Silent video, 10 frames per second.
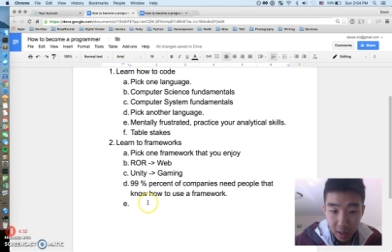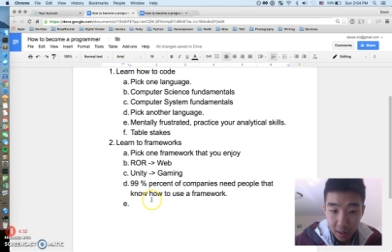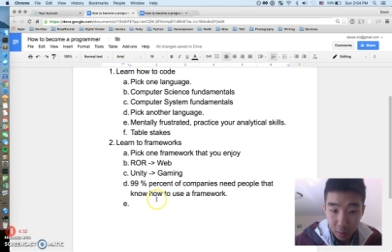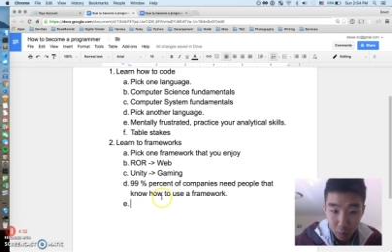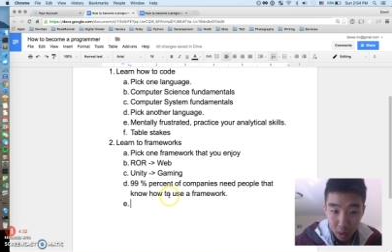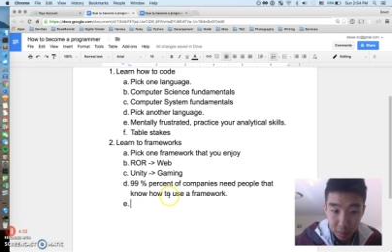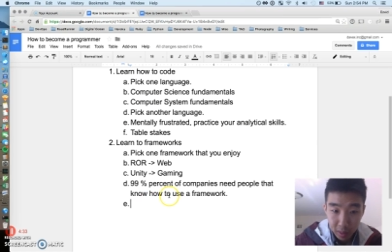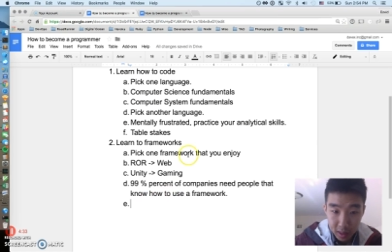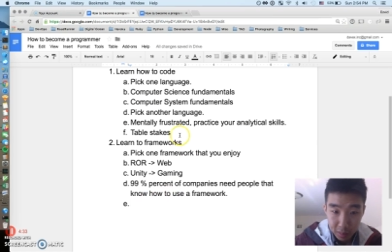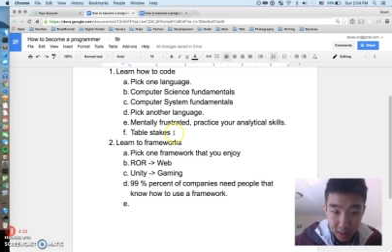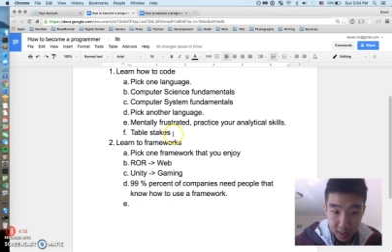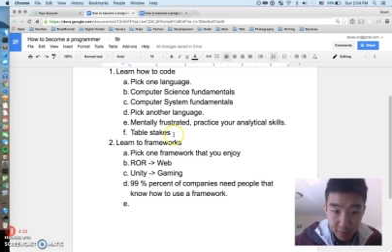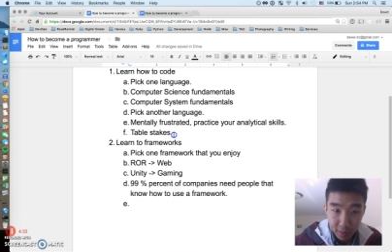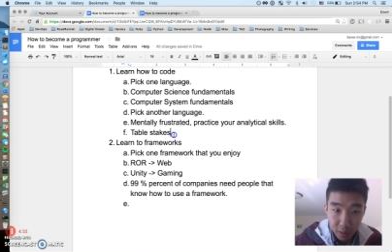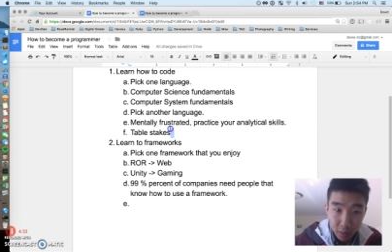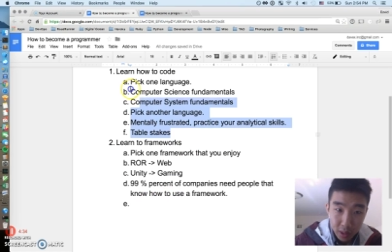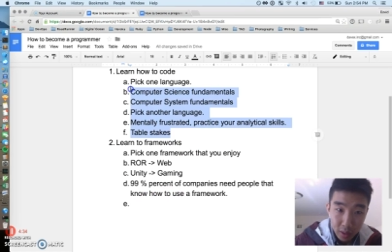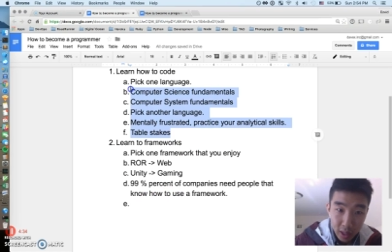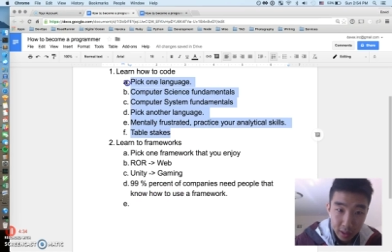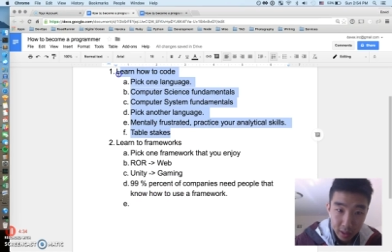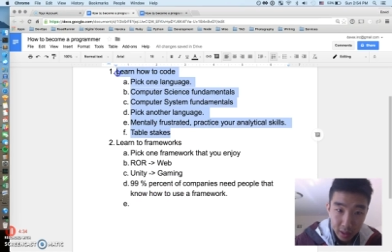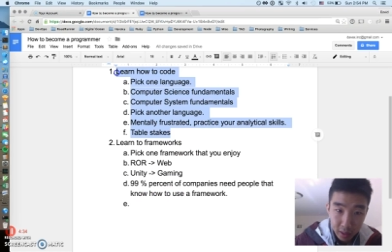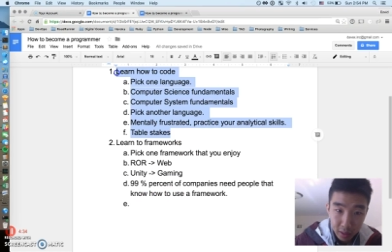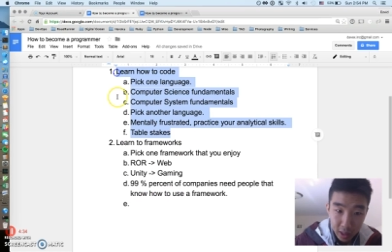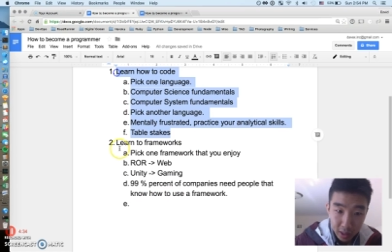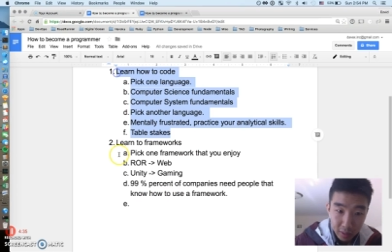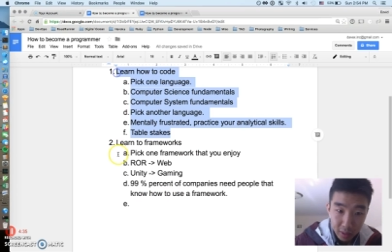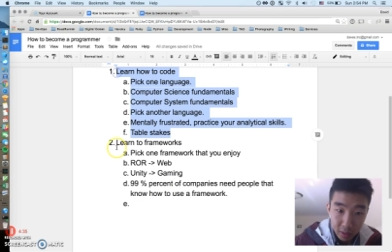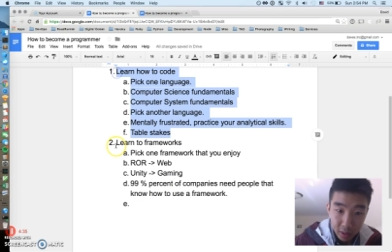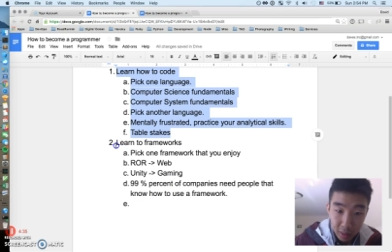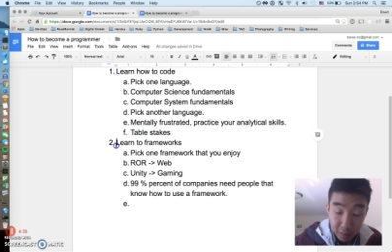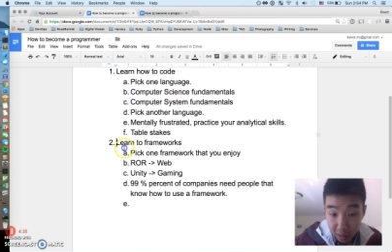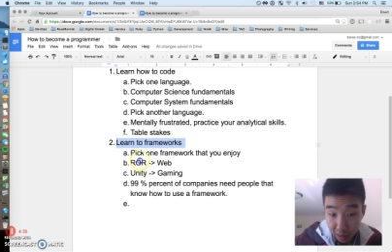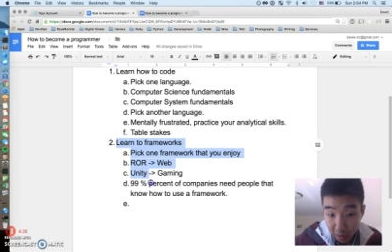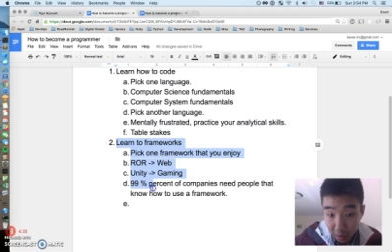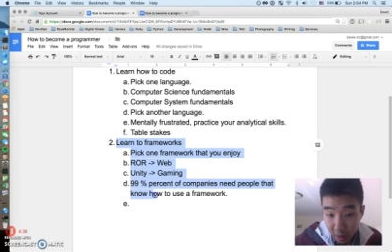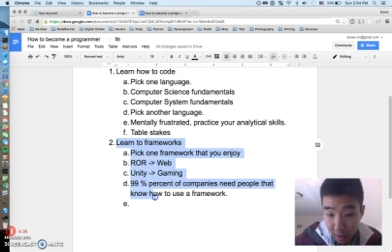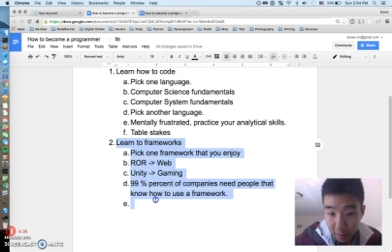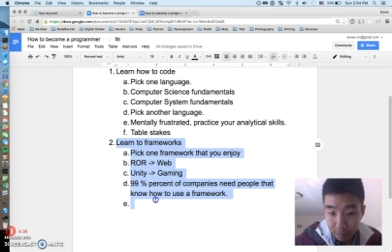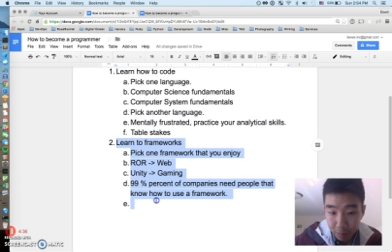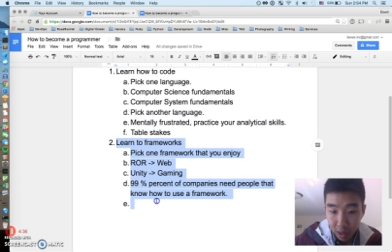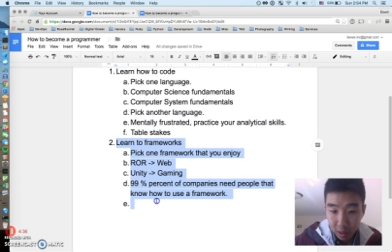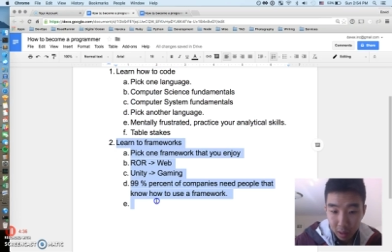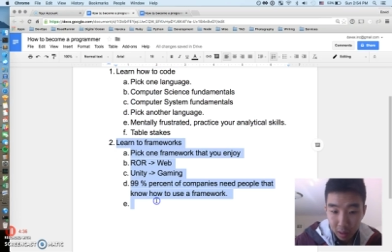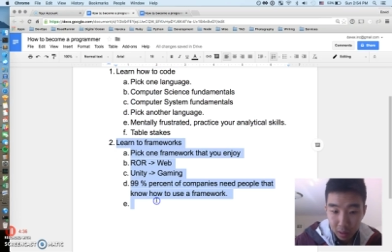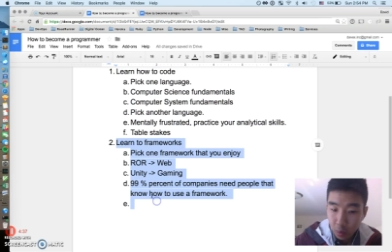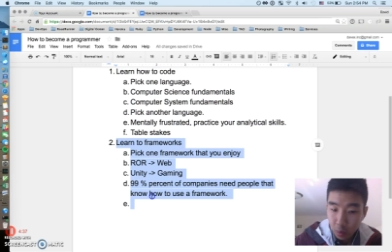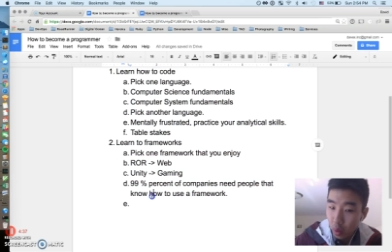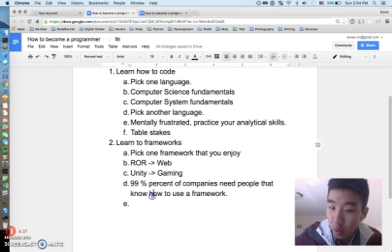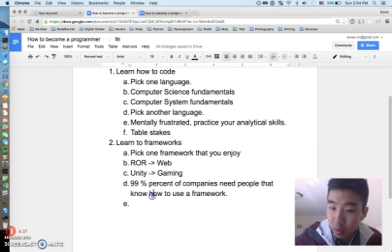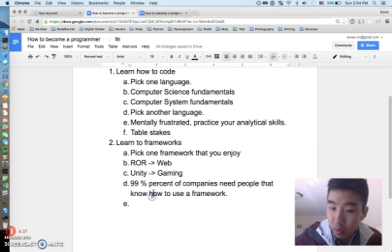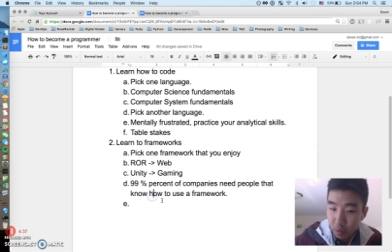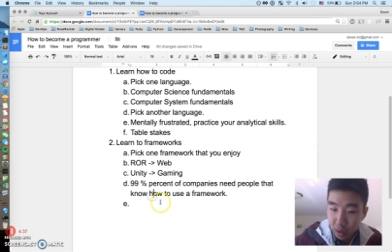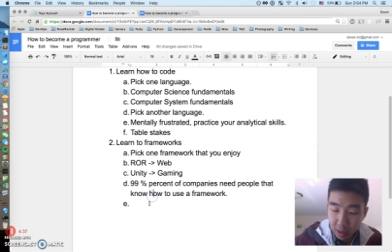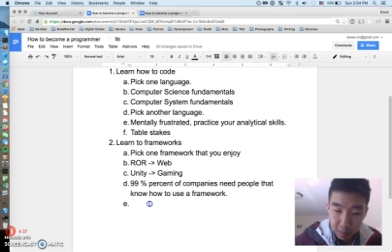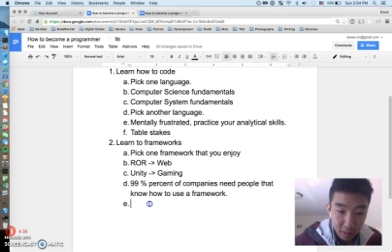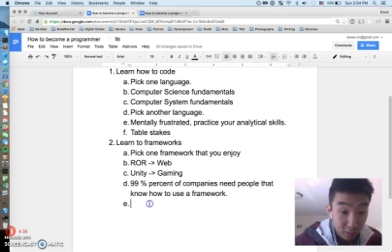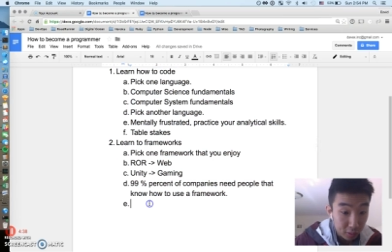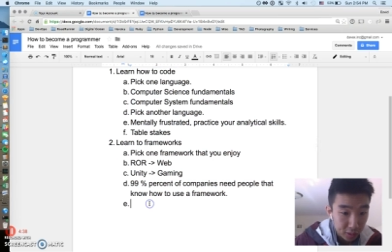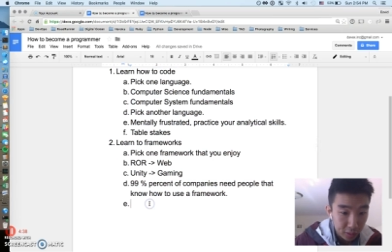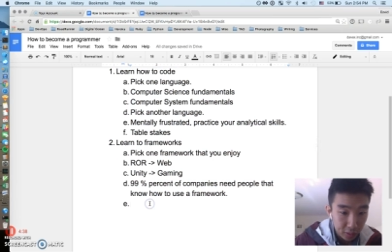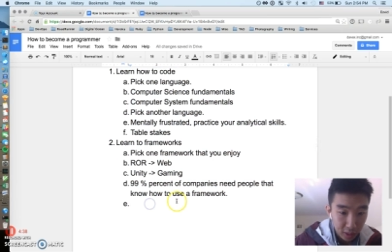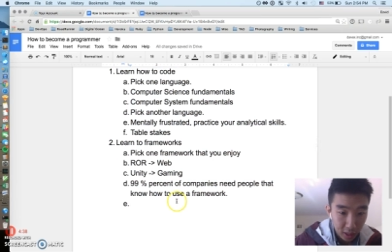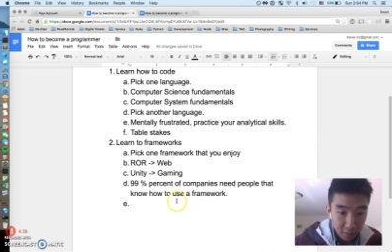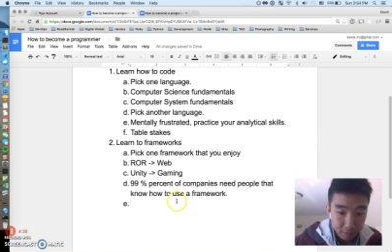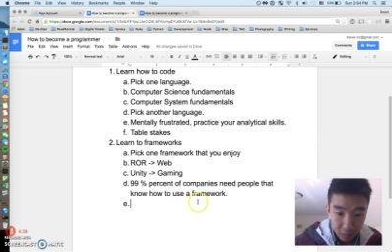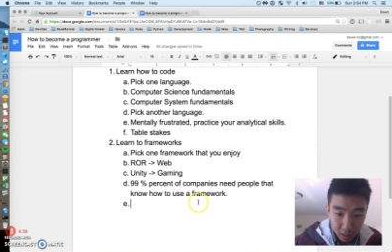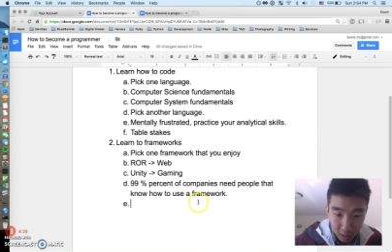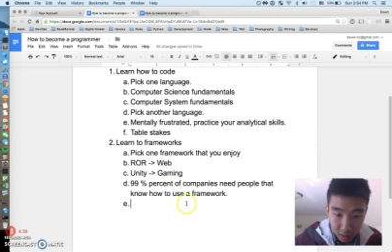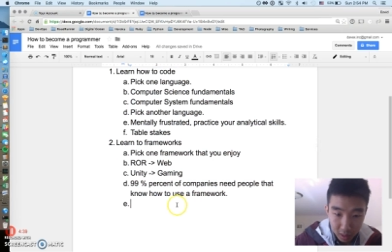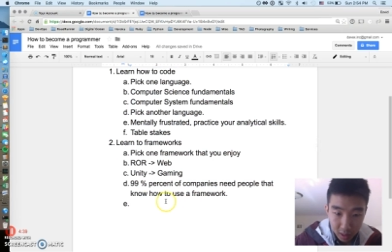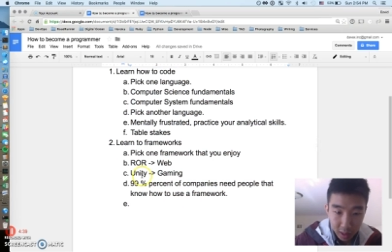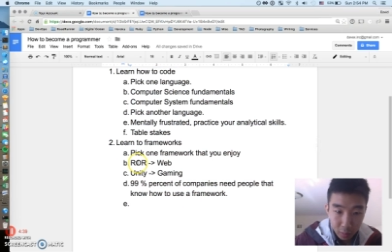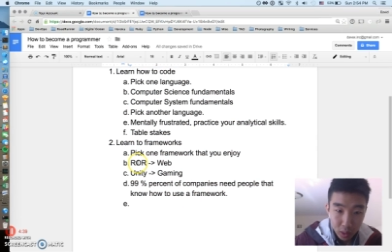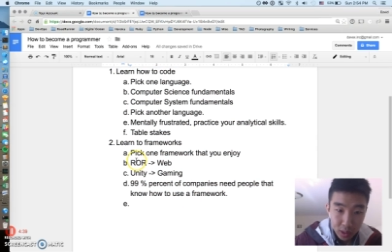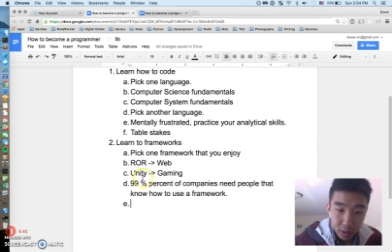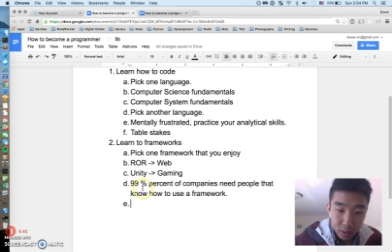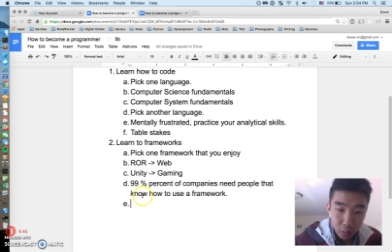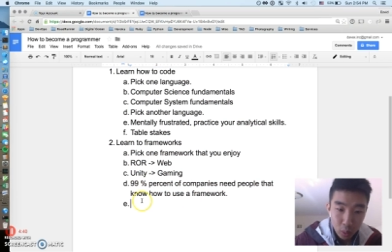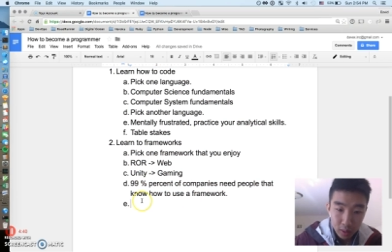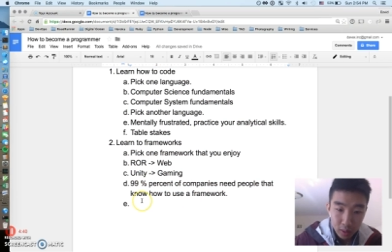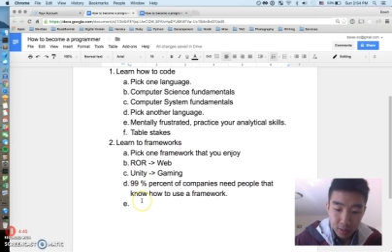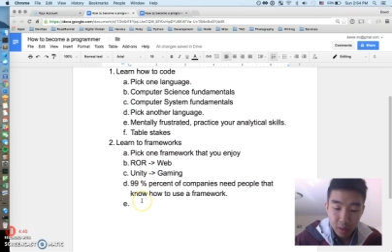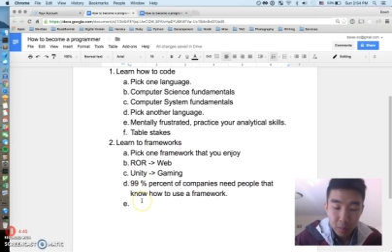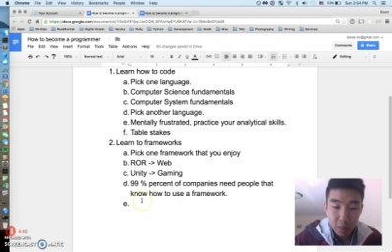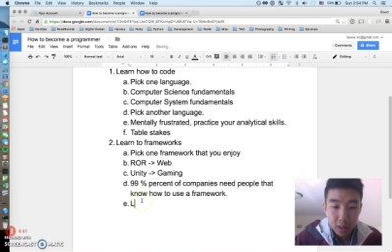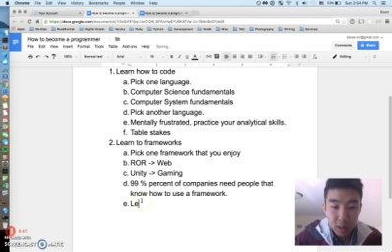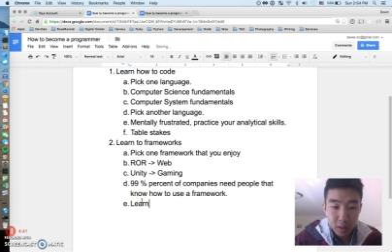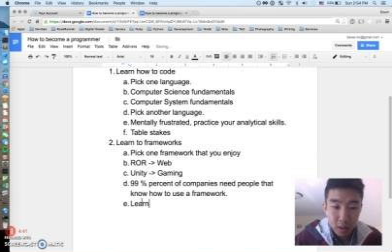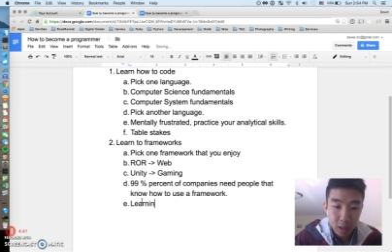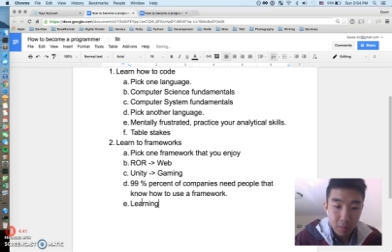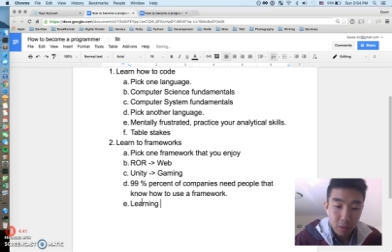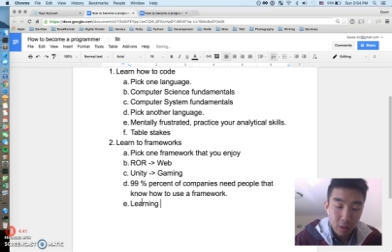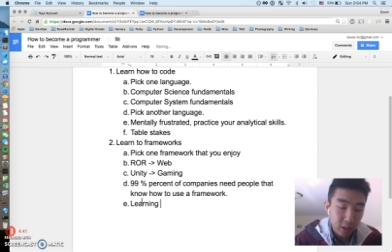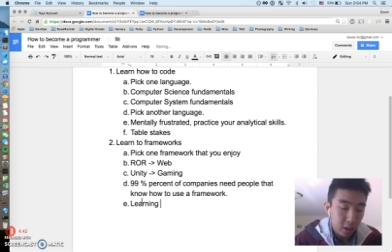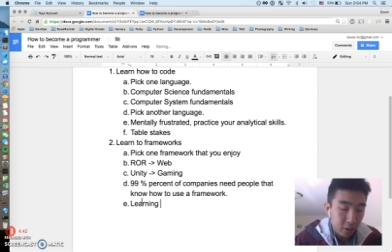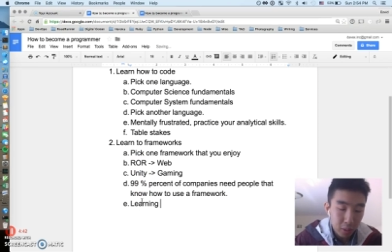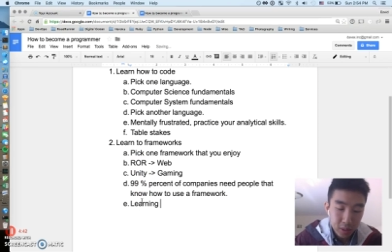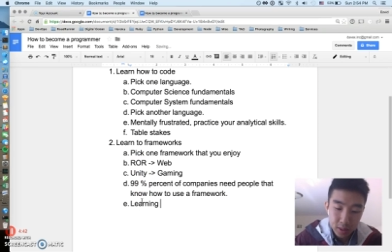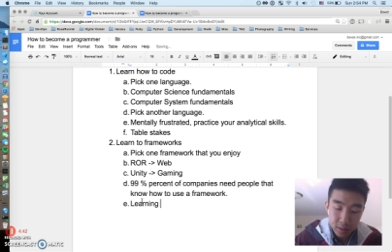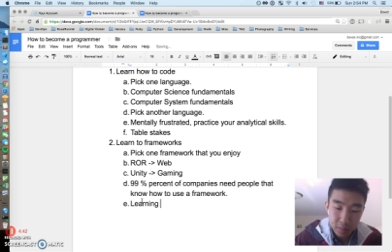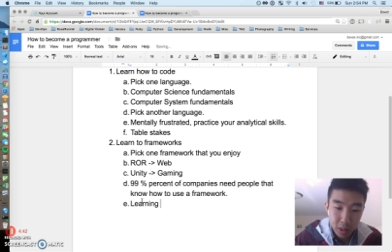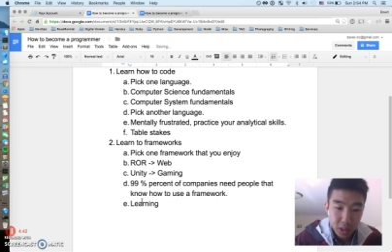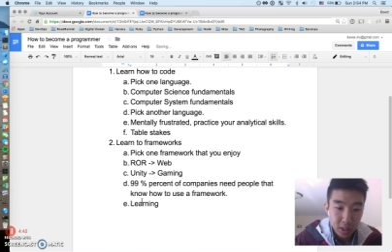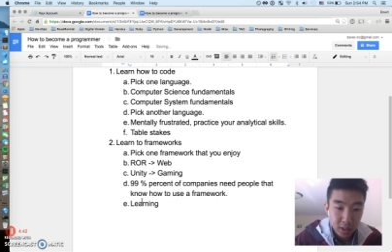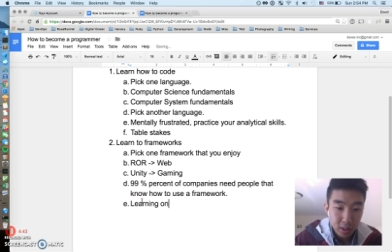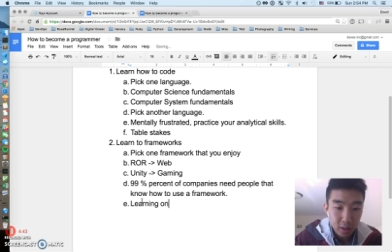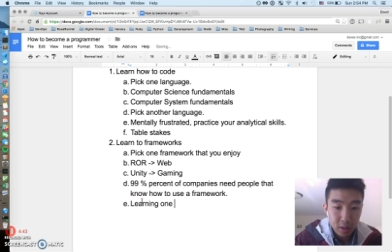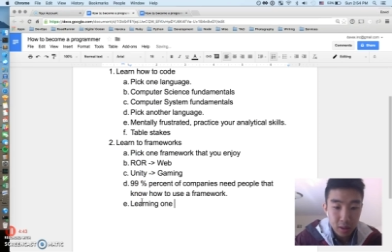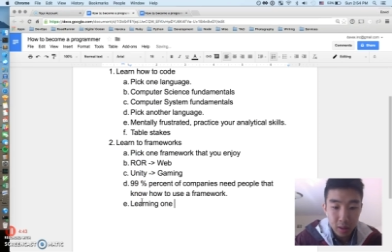in the workplace because if you only know how to code and you don't know number two at all, you won't really be useful yet. And once you learn one of these frameworks, um, learning other ones is much easier.